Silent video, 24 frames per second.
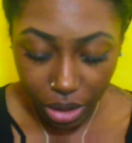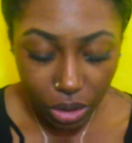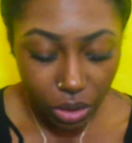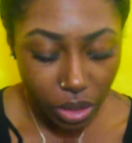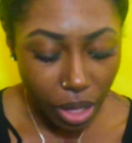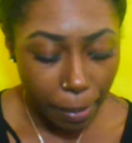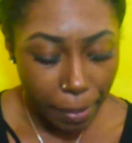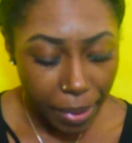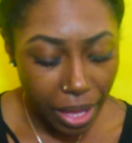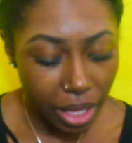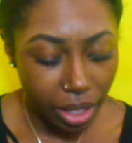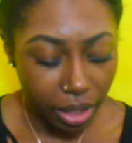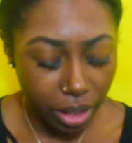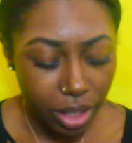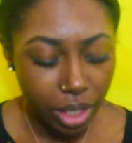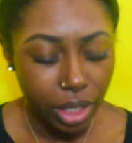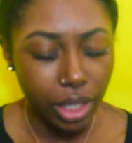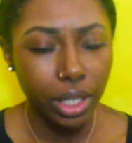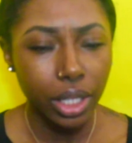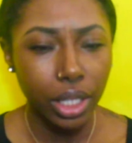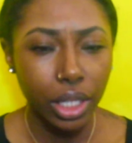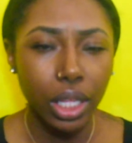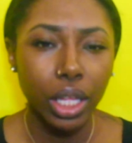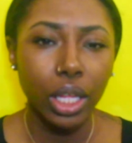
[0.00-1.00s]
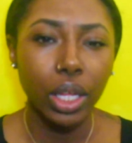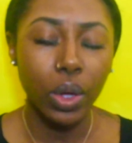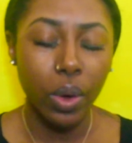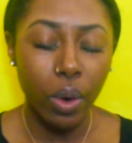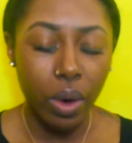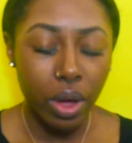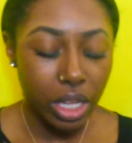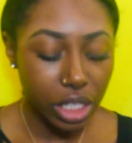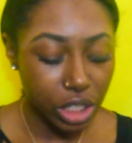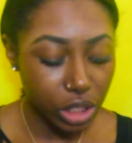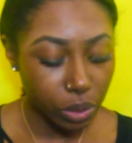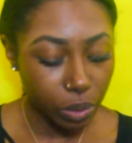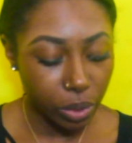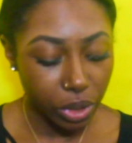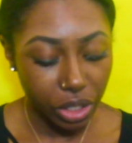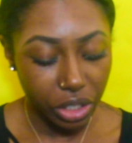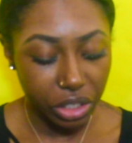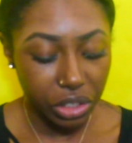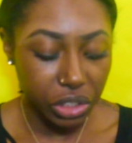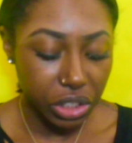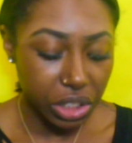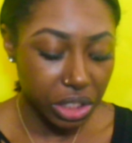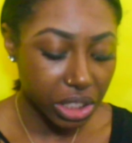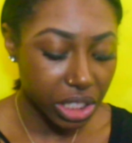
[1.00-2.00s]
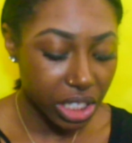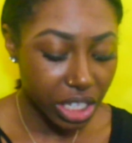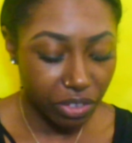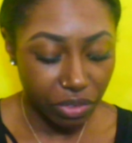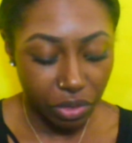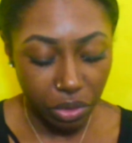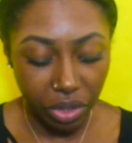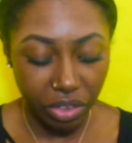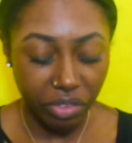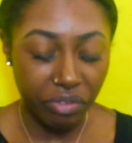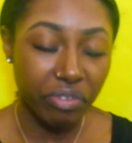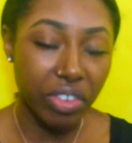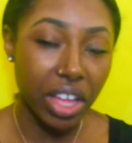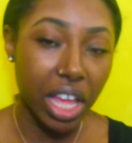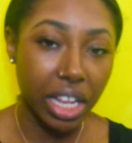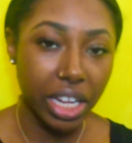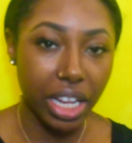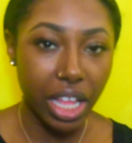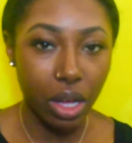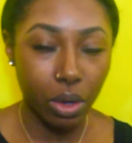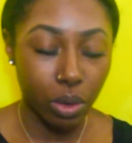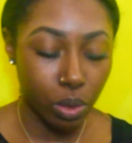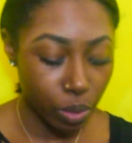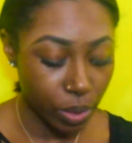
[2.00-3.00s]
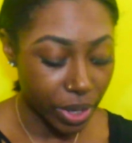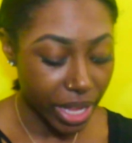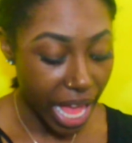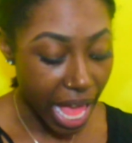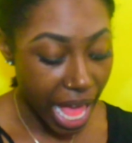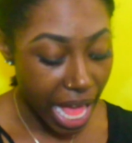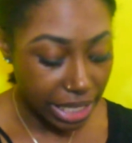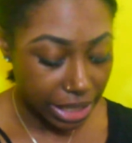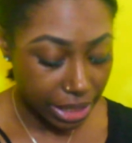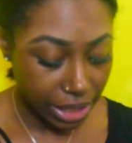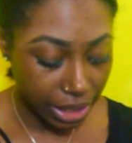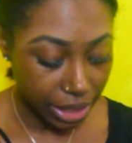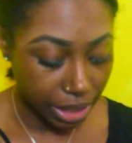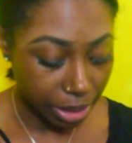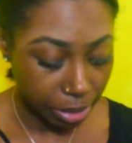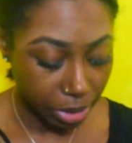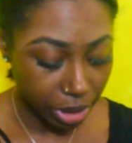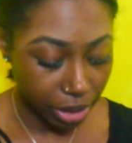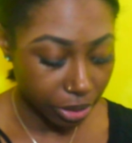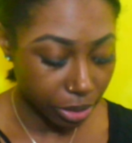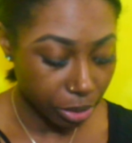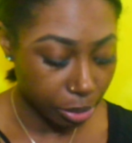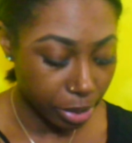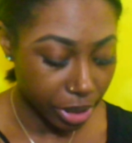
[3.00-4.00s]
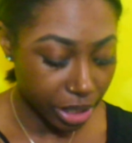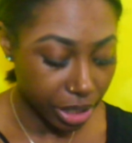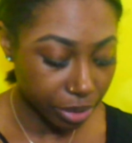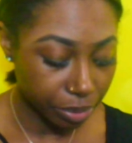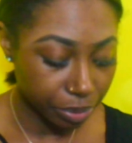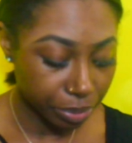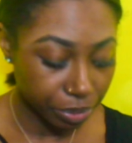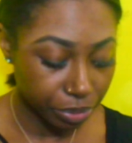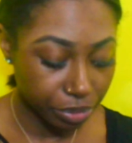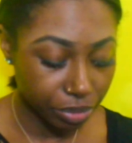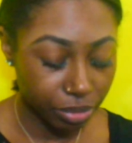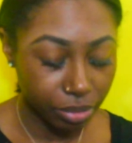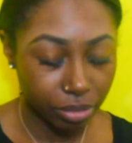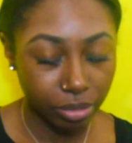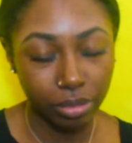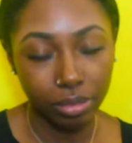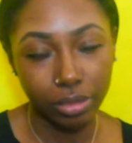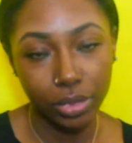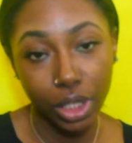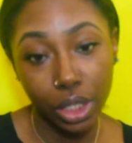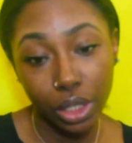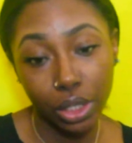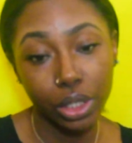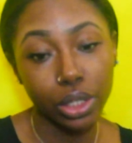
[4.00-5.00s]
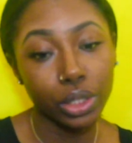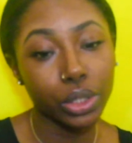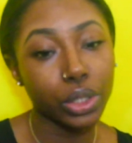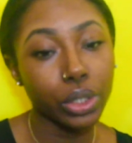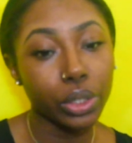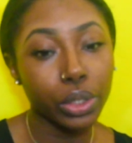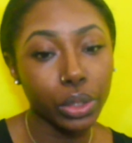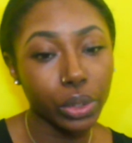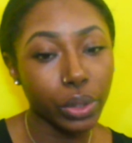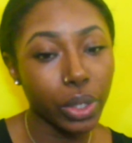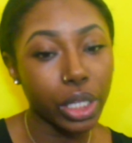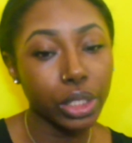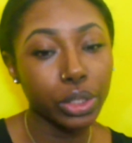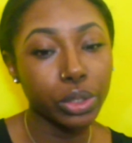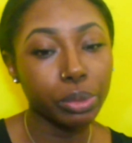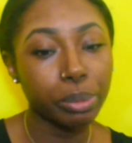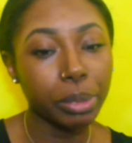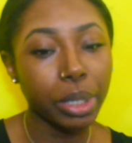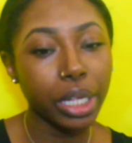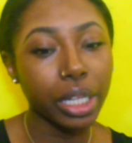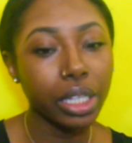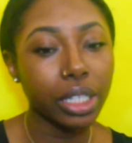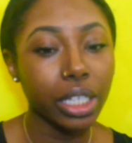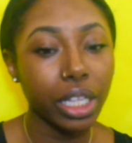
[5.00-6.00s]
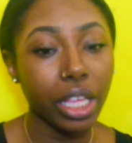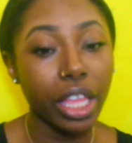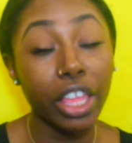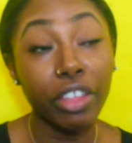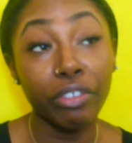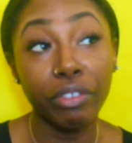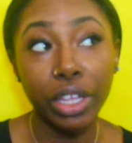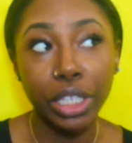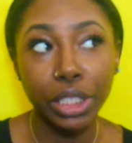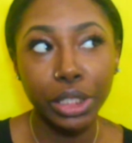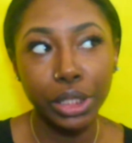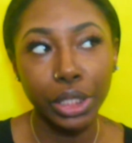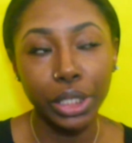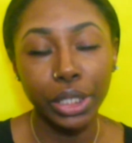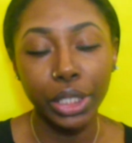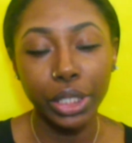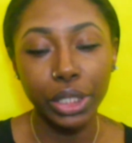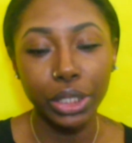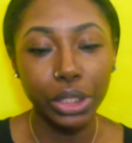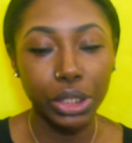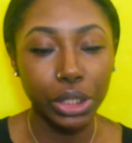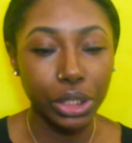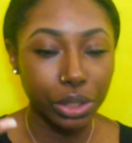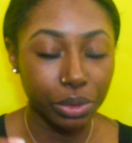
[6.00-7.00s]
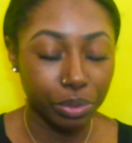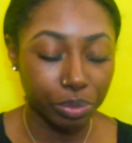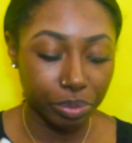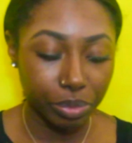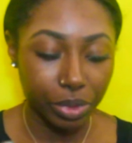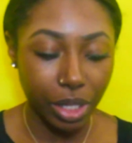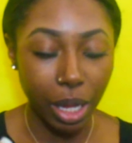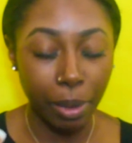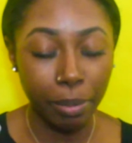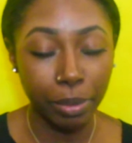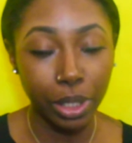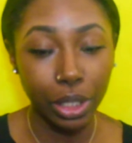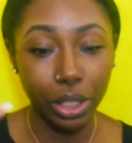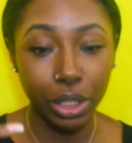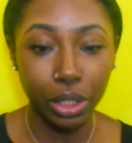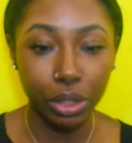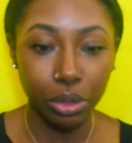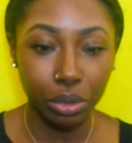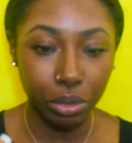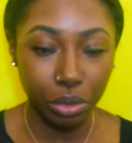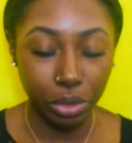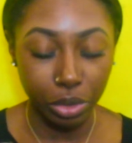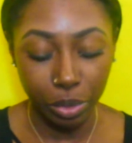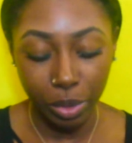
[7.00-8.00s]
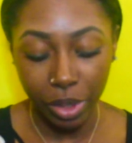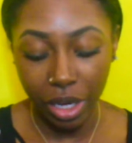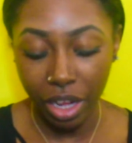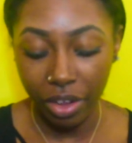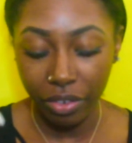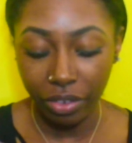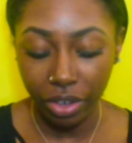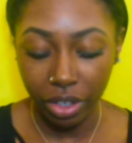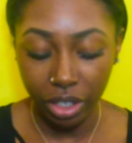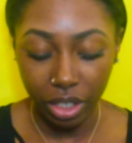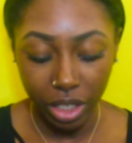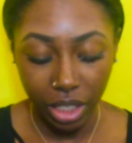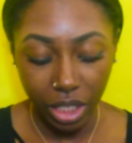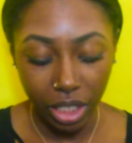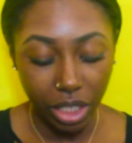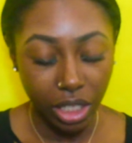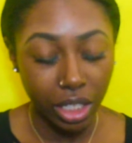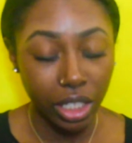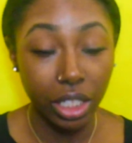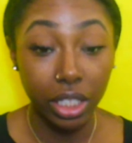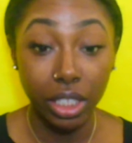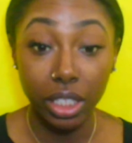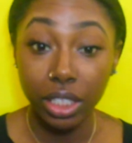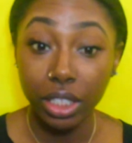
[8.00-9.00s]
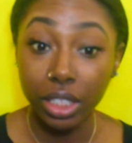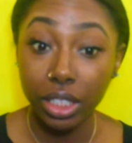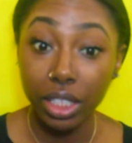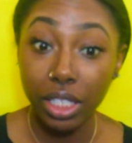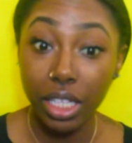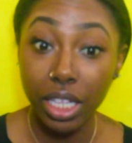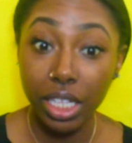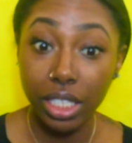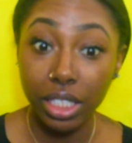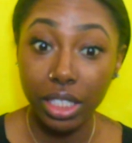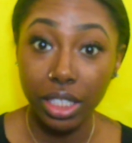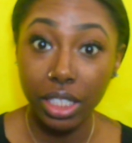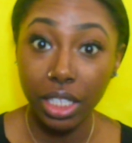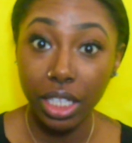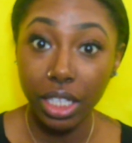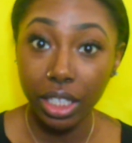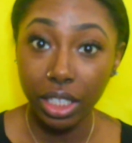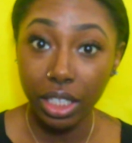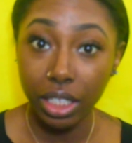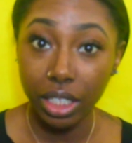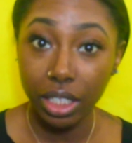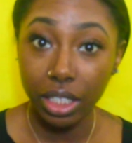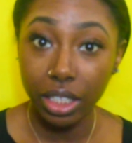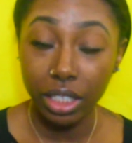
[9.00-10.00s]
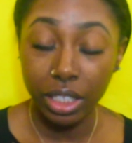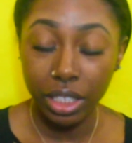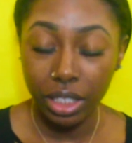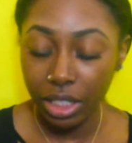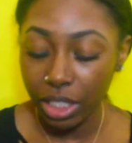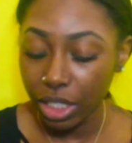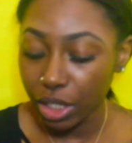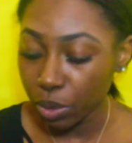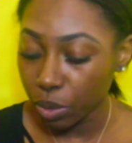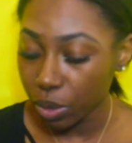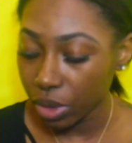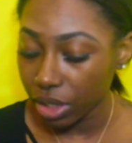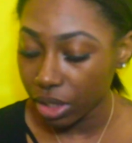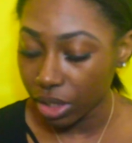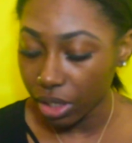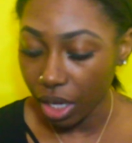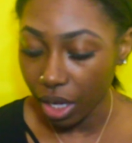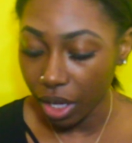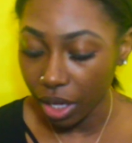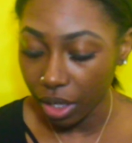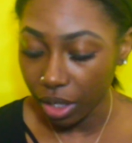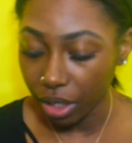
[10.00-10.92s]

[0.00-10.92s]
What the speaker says: So I'm like, go on his Twitter and just see if you can find out who gassing him a little bit. So, you know, I do my investigation. I'm looking through or whatever. This nigga, this was